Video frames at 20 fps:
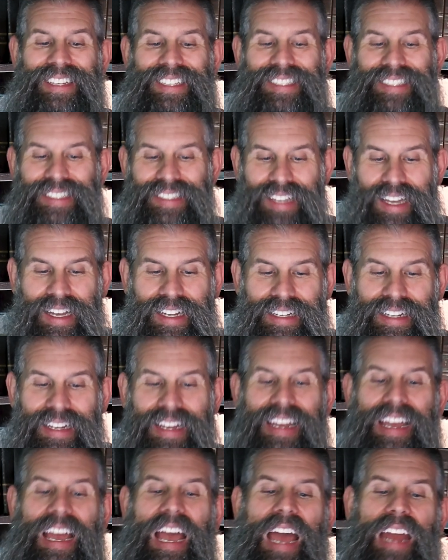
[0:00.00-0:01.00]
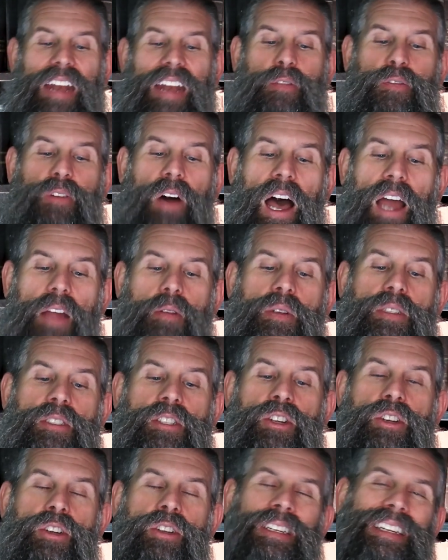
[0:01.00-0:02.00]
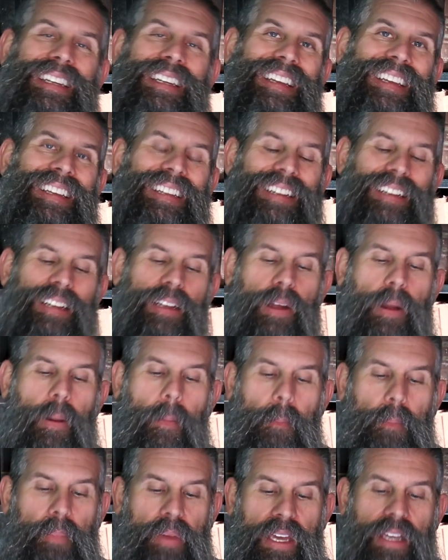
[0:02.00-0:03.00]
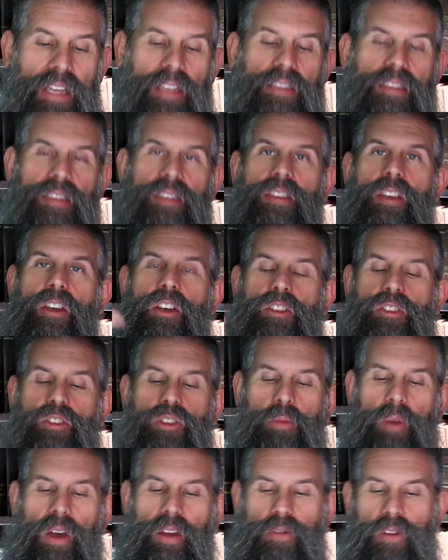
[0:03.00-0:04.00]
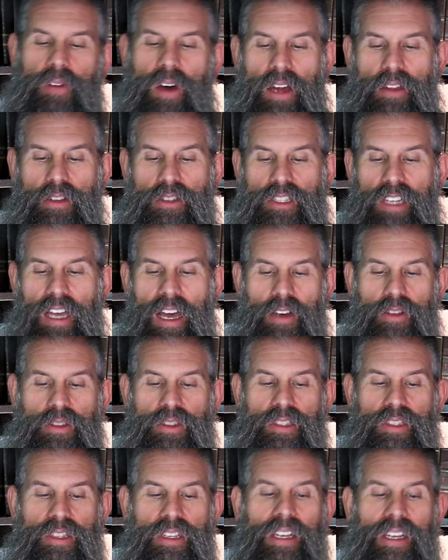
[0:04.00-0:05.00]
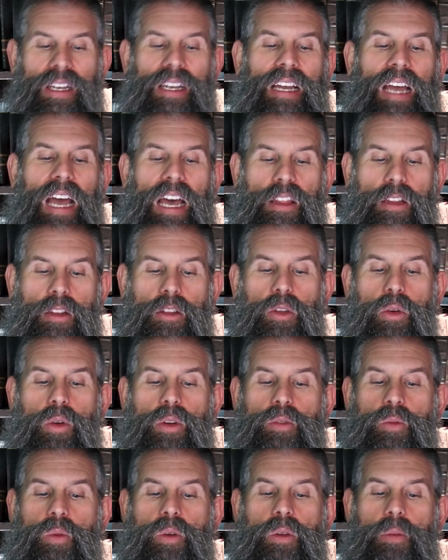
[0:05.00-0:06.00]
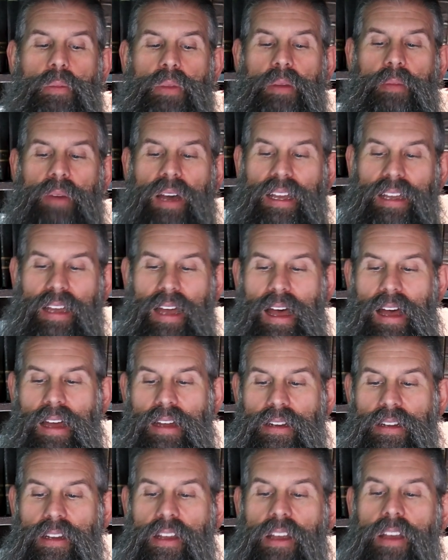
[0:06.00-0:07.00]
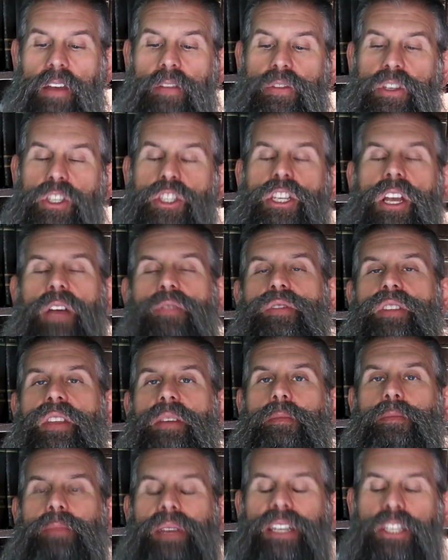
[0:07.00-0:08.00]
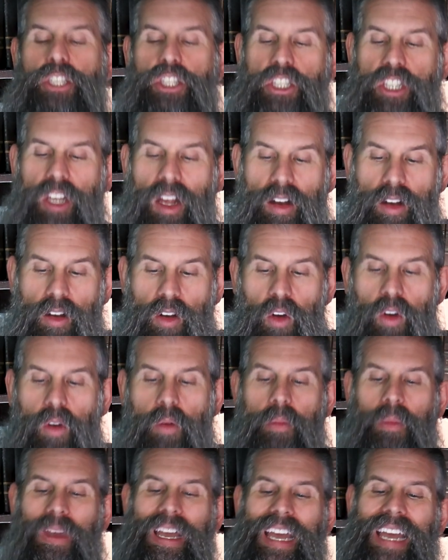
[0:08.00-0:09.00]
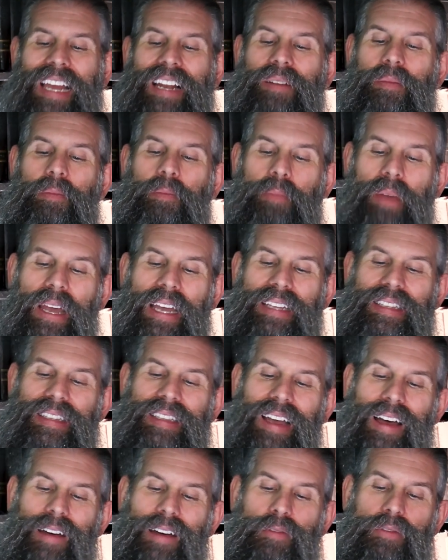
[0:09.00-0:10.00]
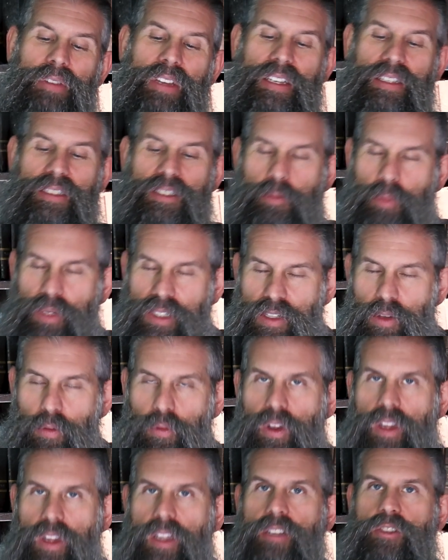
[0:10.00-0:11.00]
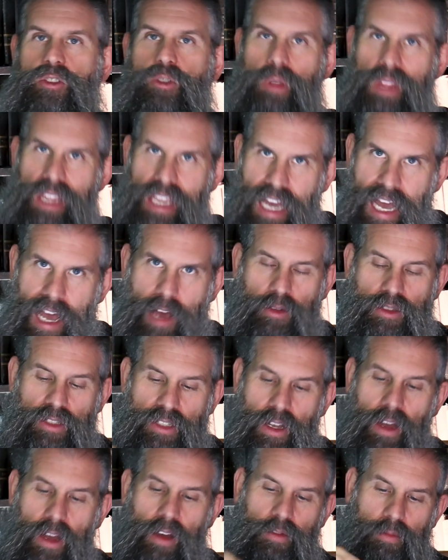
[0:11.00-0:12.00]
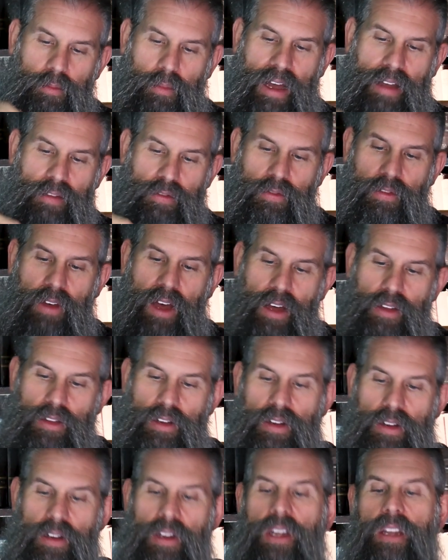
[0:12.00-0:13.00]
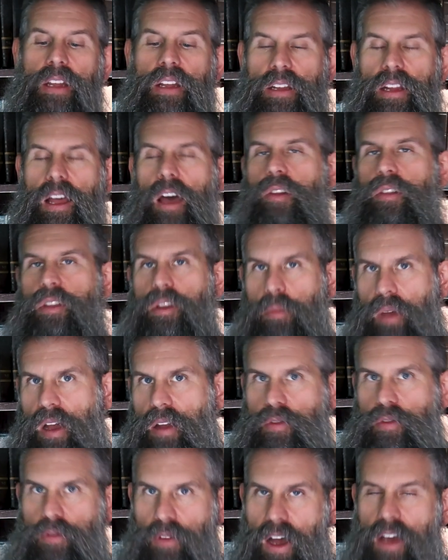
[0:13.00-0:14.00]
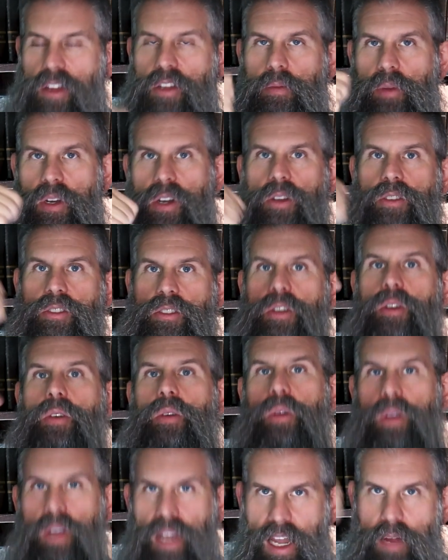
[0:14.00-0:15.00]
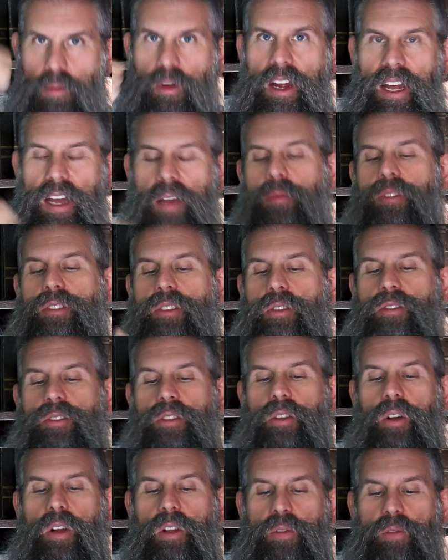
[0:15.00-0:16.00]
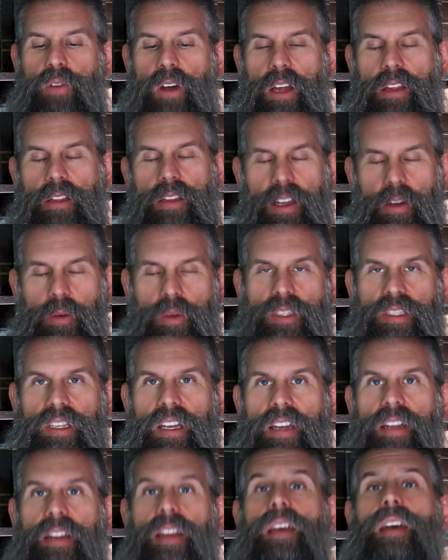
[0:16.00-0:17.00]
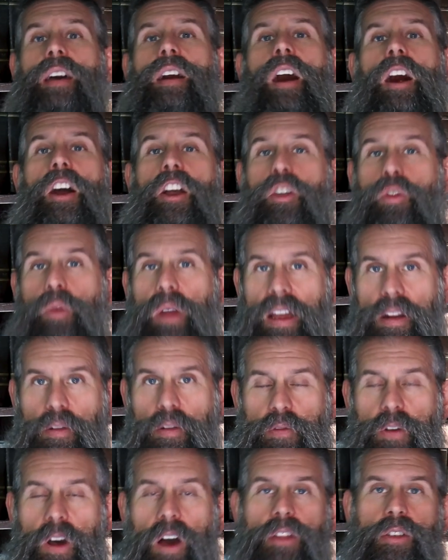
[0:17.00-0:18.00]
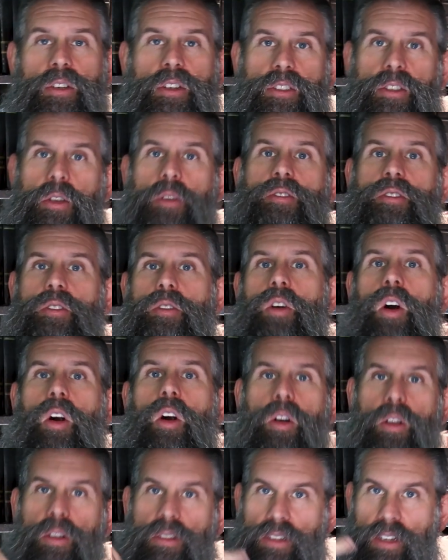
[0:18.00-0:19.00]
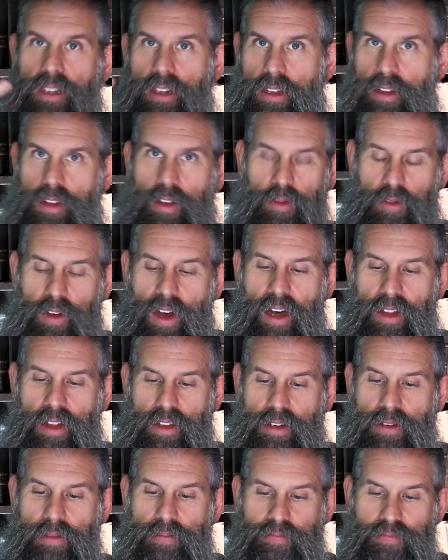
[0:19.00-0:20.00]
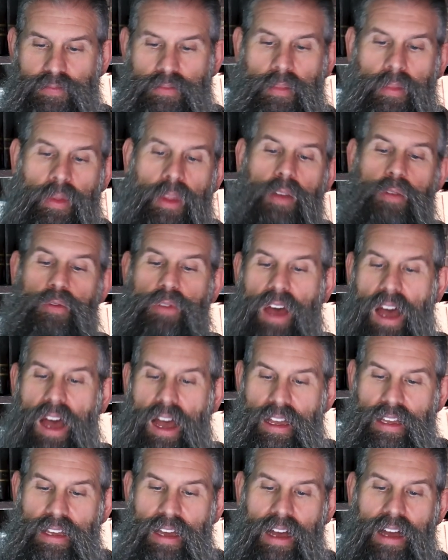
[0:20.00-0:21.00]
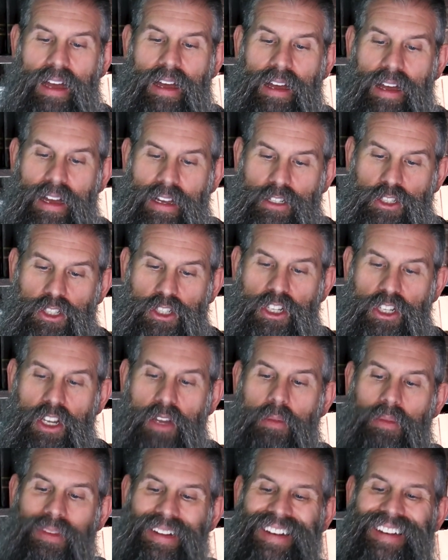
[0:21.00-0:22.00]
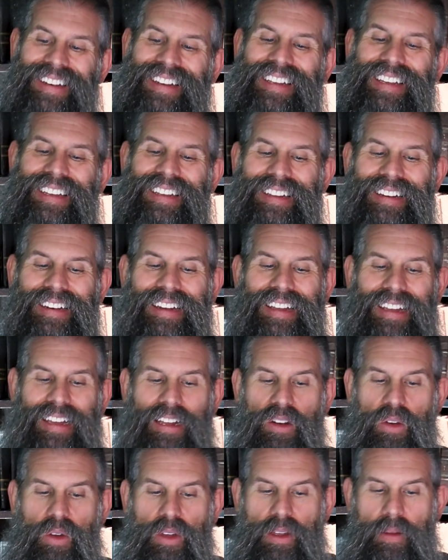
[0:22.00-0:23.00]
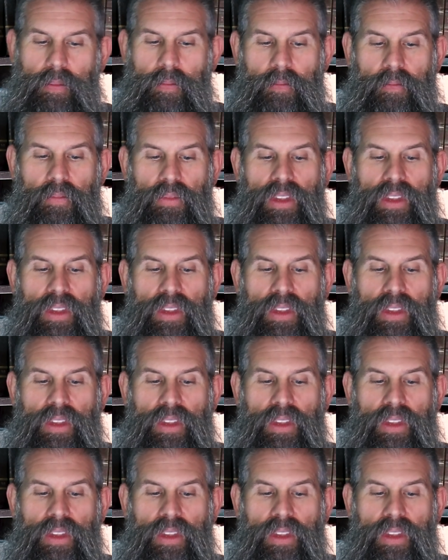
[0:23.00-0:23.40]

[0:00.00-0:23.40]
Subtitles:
he said, "And if I return in peace to my father's house, and the Lord will be my God. Vishavti beshalom el beit avi," specifically to the house of my father. Not only my father, but also Abraham is also called father. Like we said, a grandfather is also called the father. Va'aya Hashem li le'elohim.